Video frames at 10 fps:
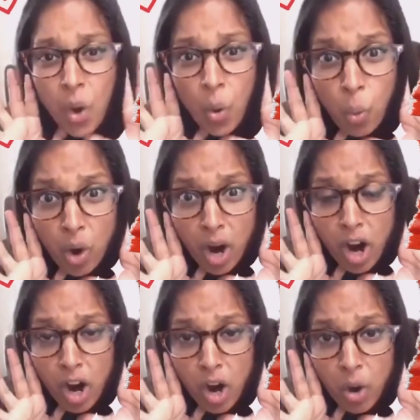
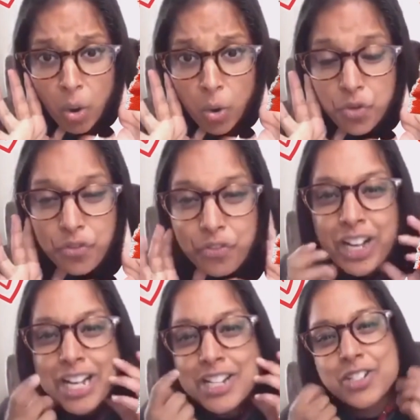wolf.
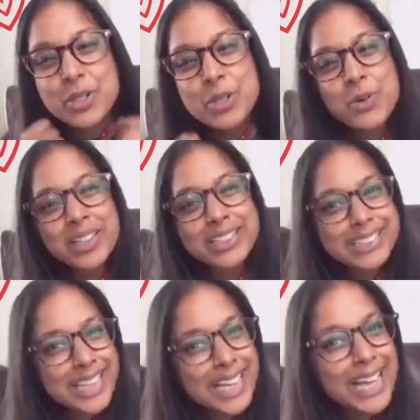Do you
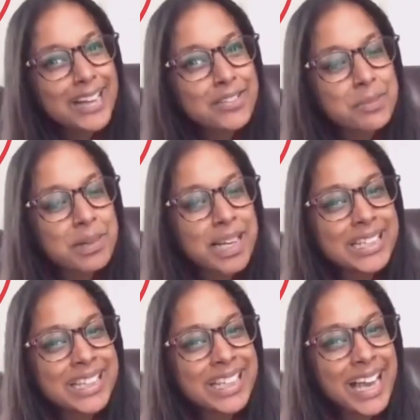understand how to play
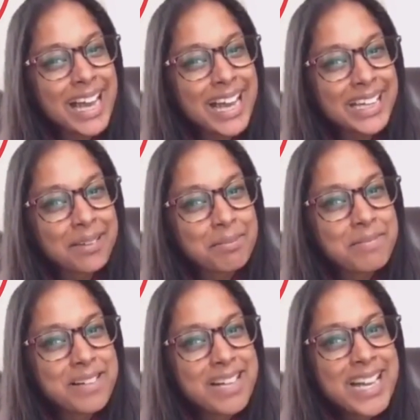the game?
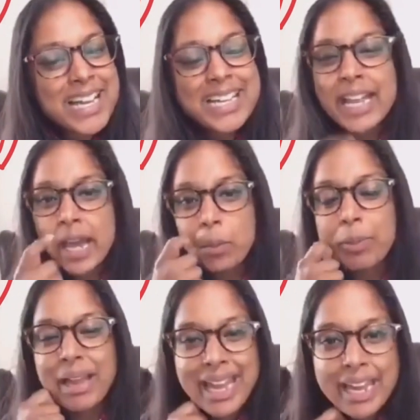Now,
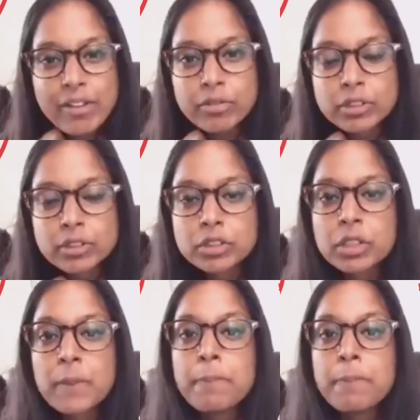parents,